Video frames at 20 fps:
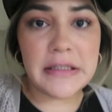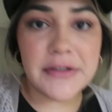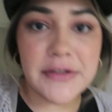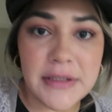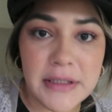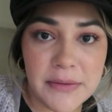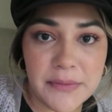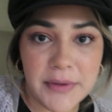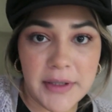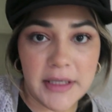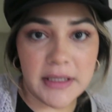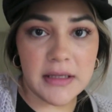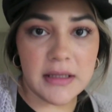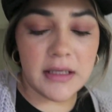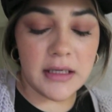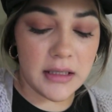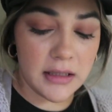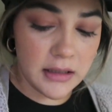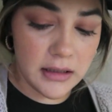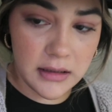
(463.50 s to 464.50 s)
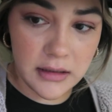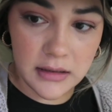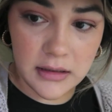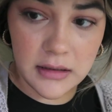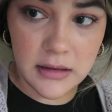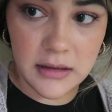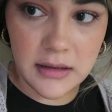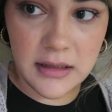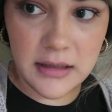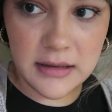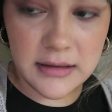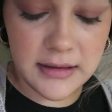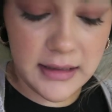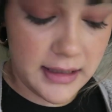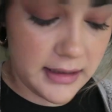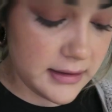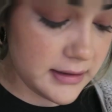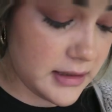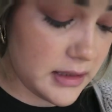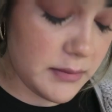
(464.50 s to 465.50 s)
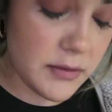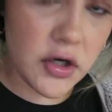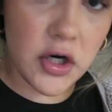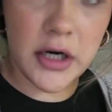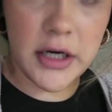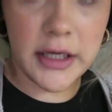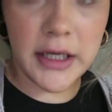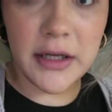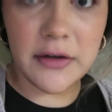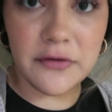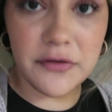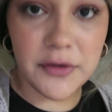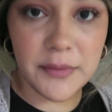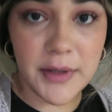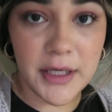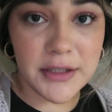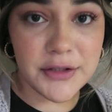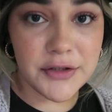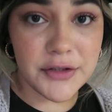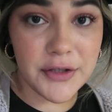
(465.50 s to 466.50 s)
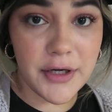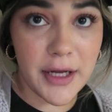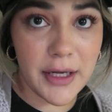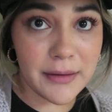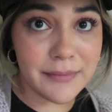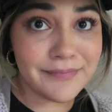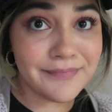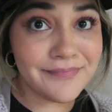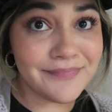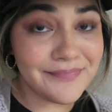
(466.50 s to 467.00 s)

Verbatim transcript: literally wearing like the exact same cardigan from yesterday.